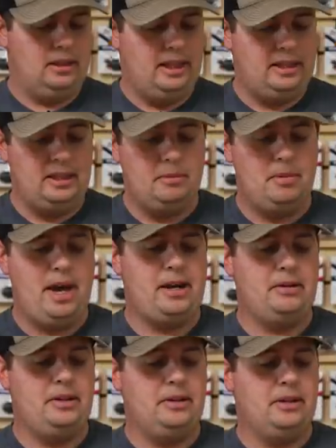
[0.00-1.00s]
the lithium
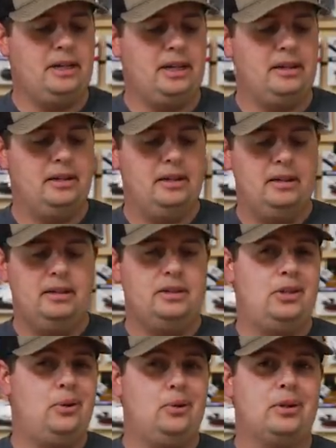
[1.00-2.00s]
battery, you're gonna get
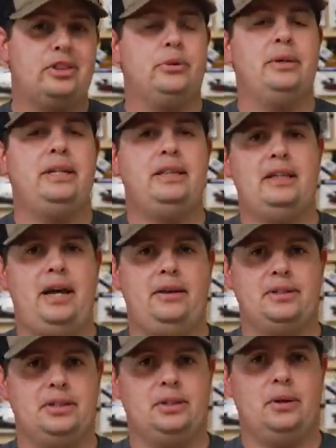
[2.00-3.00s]
2,000 to
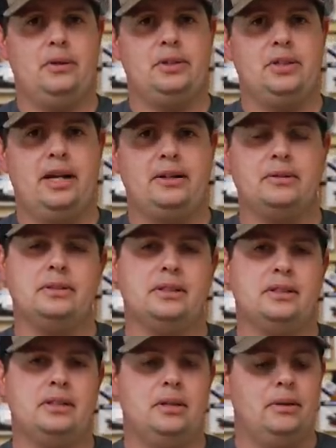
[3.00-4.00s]
3,000 charge
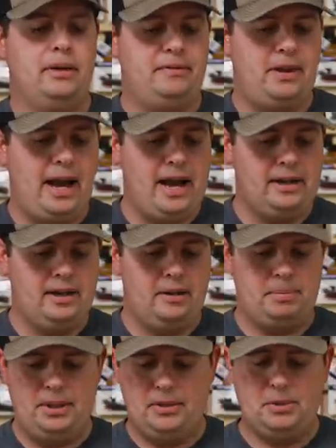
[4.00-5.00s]
cycles. So if you add it
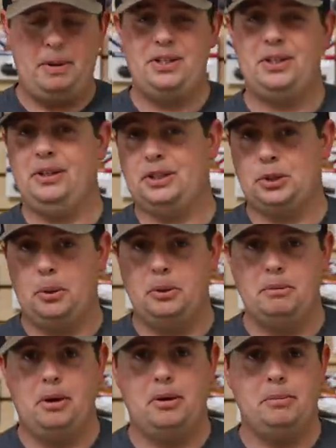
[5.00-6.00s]
up, you know, especially on
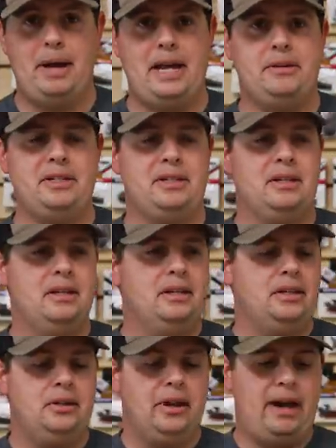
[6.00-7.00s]
trolling motor batteries,
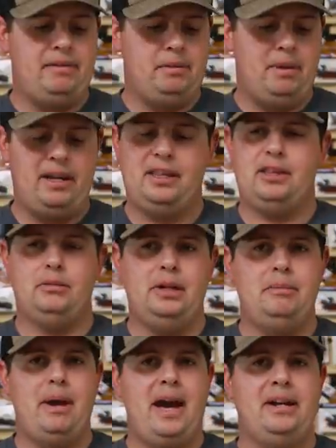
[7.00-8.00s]
you're having to buy
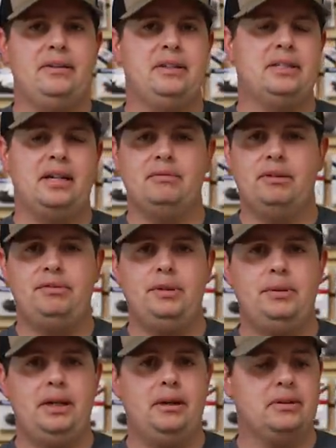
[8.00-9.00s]
three batteries every
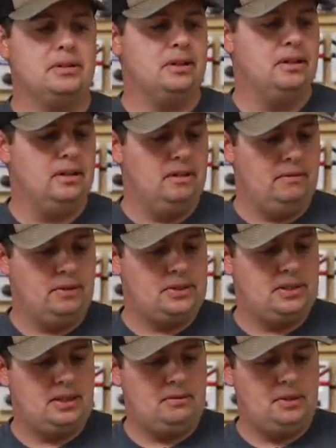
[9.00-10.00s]
few years
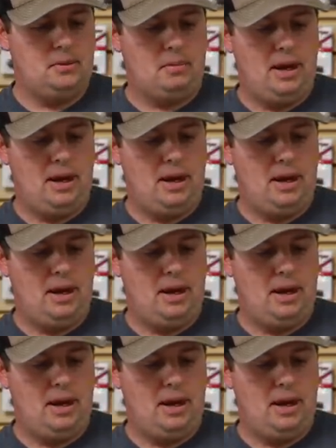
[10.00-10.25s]
versus if you